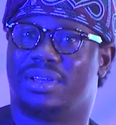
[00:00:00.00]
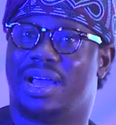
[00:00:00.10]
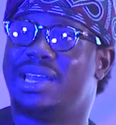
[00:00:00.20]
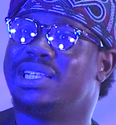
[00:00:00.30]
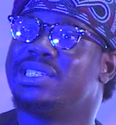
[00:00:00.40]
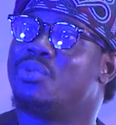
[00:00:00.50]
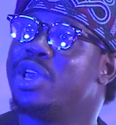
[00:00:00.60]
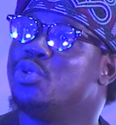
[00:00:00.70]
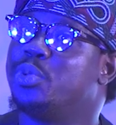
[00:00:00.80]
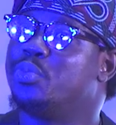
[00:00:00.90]
And that is why
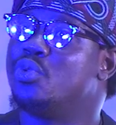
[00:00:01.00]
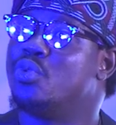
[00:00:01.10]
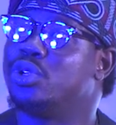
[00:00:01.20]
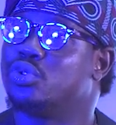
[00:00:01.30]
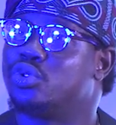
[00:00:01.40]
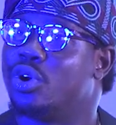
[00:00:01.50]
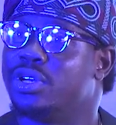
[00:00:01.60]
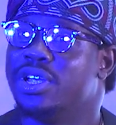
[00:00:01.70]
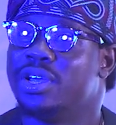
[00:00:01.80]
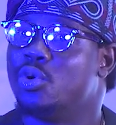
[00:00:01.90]
you people want to
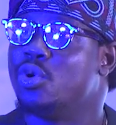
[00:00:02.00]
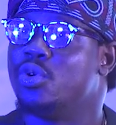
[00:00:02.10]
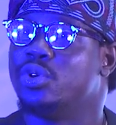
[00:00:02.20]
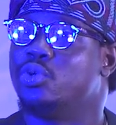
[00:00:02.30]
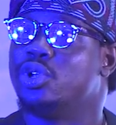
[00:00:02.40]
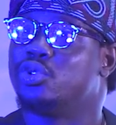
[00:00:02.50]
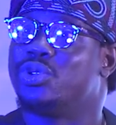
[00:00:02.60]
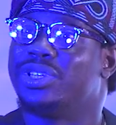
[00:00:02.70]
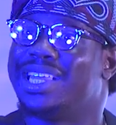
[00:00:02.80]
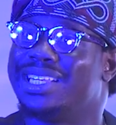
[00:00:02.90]
turn, you want to
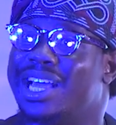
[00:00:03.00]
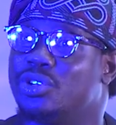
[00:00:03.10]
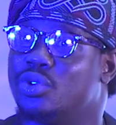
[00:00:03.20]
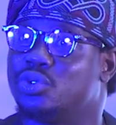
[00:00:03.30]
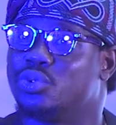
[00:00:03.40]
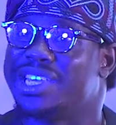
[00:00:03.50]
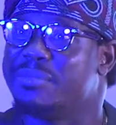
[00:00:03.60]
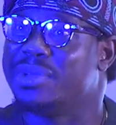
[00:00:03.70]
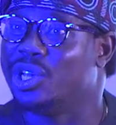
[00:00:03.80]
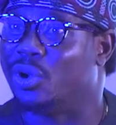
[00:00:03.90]
turn 10,000 to
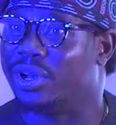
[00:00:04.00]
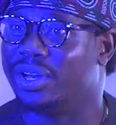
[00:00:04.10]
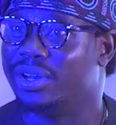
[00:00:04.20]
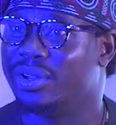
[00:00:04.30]
10 million.